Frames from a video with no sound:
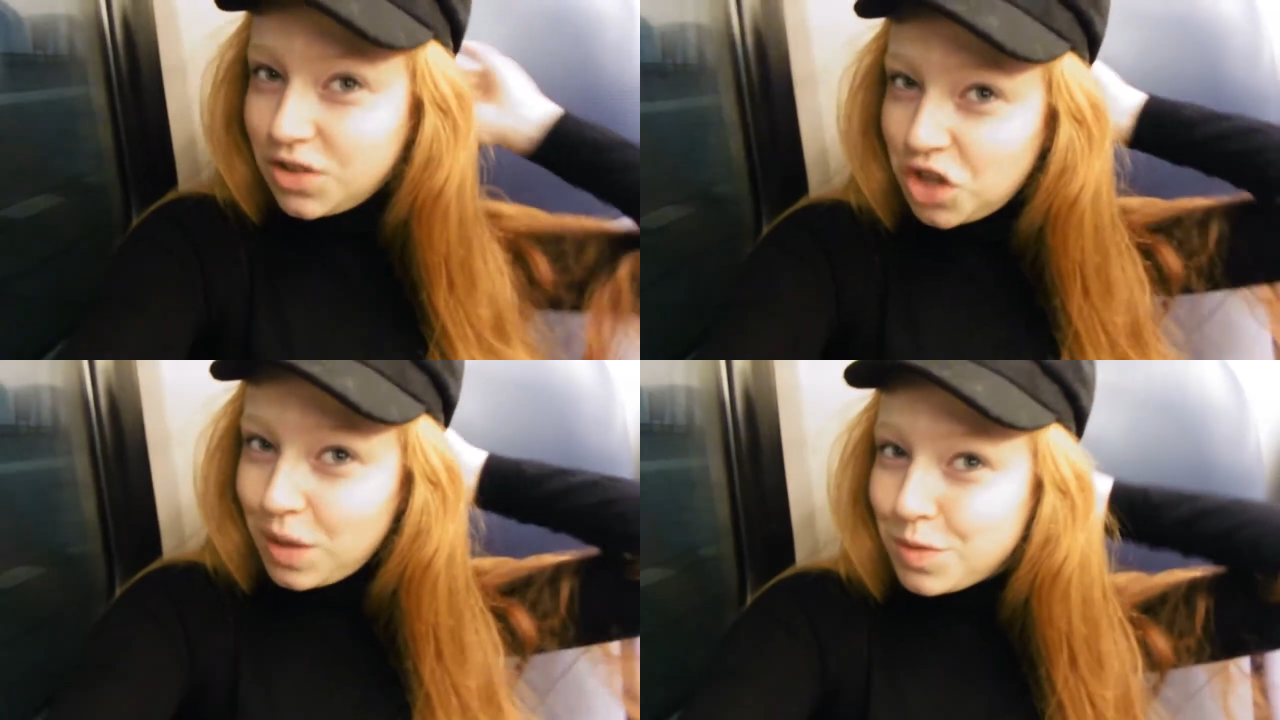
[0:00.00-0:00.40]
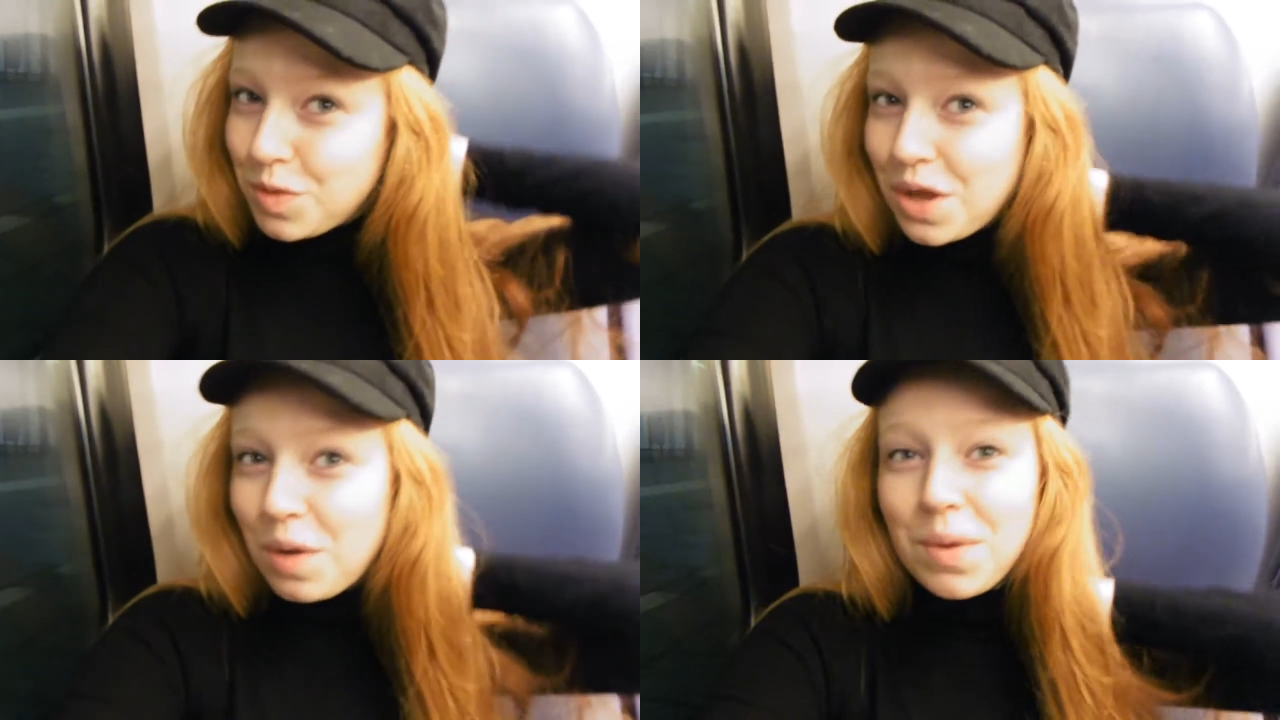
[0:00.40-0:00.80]
jobs
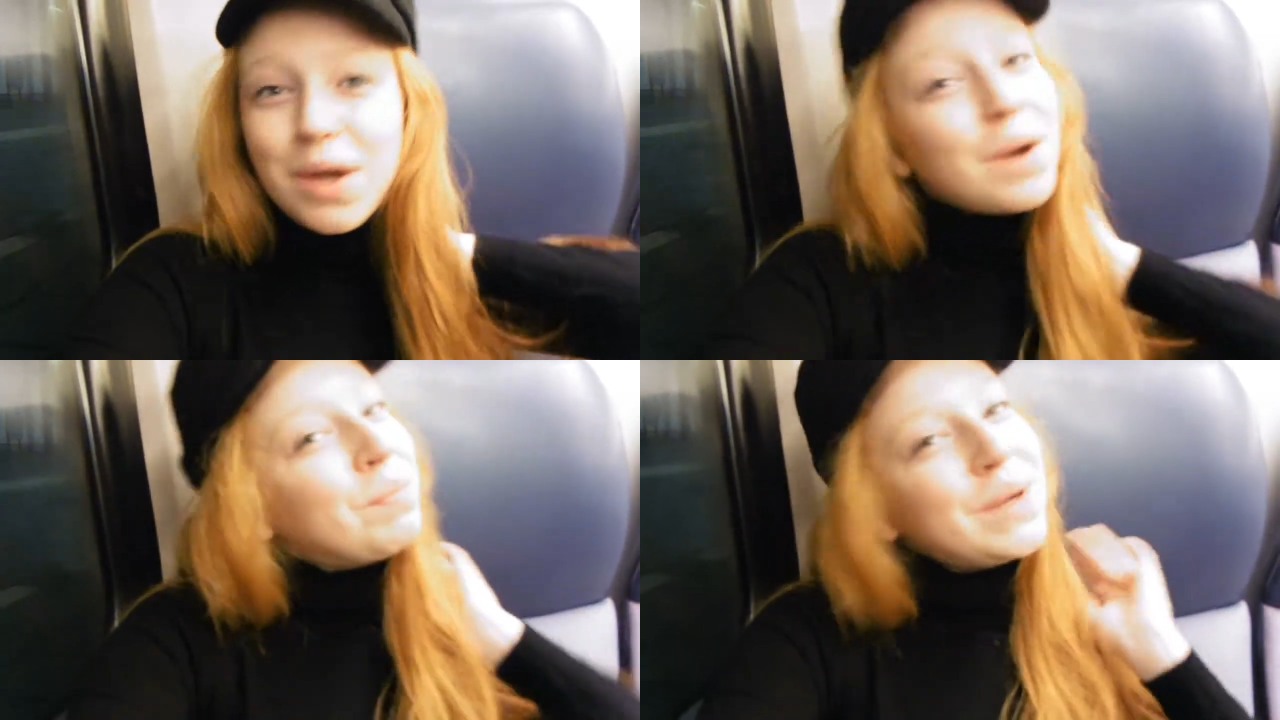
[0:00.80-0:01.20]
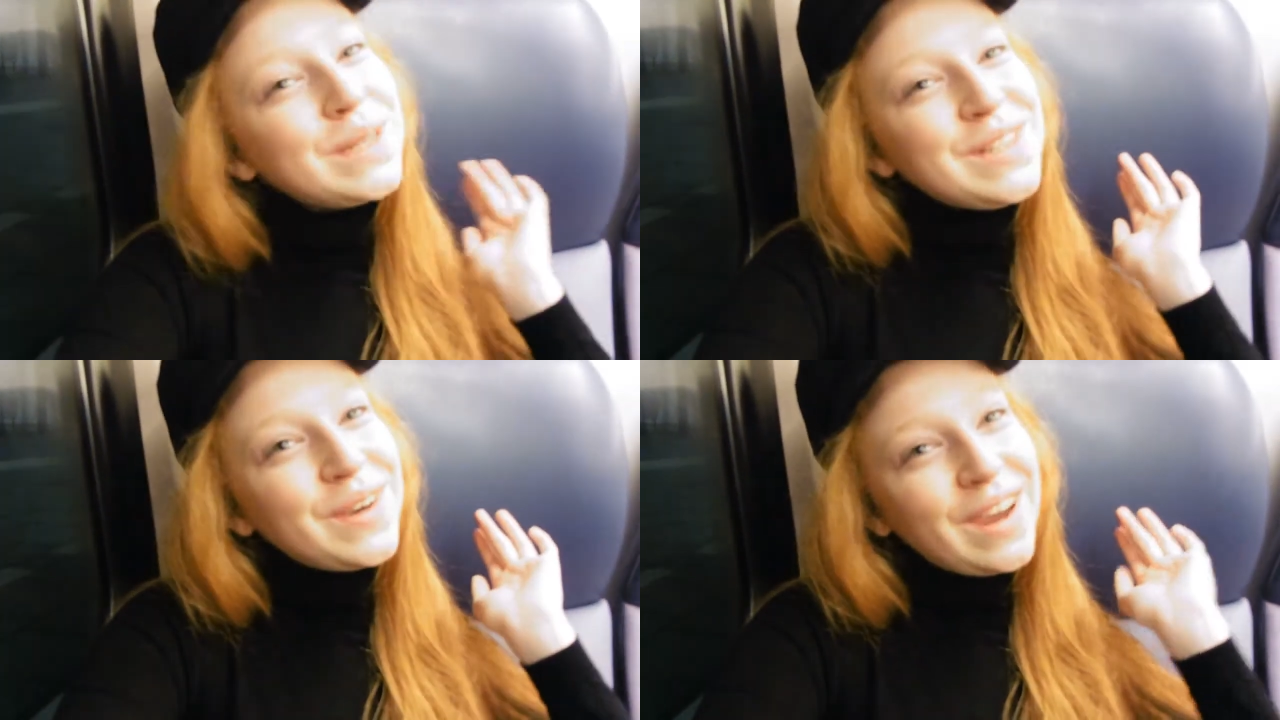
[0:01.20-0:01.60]
without makeup, but
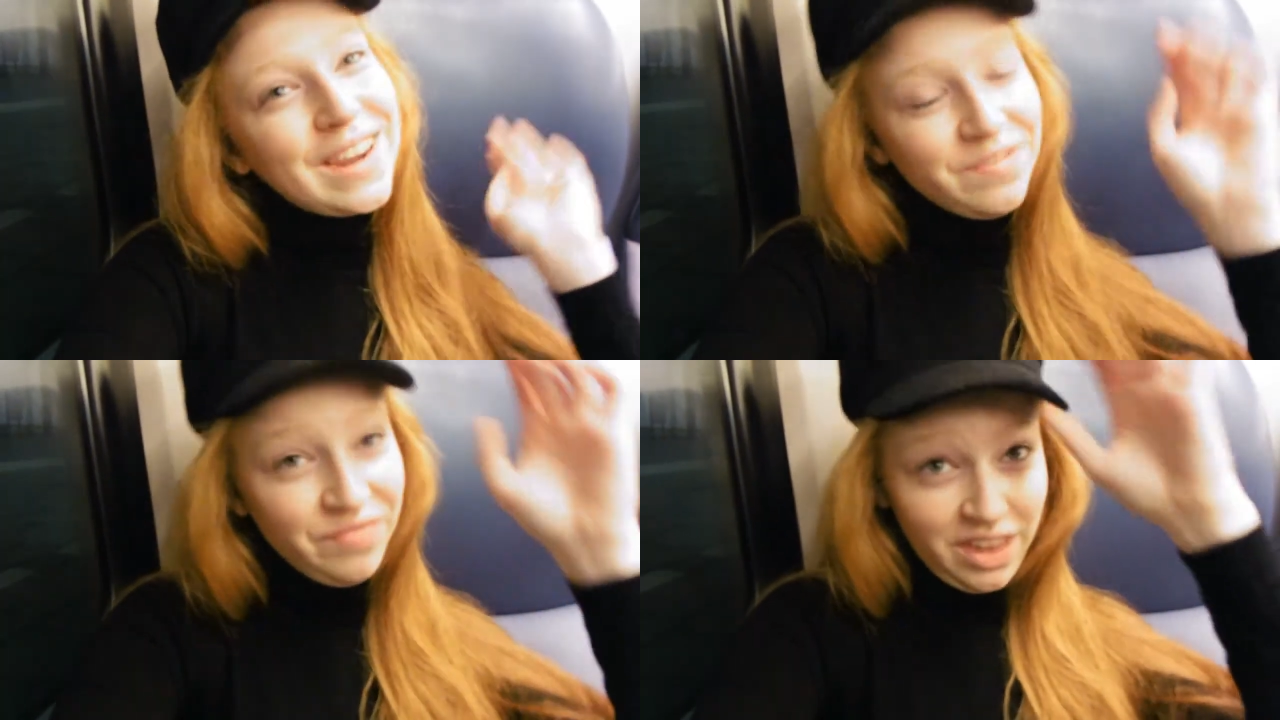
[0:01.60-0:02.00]
it's okay.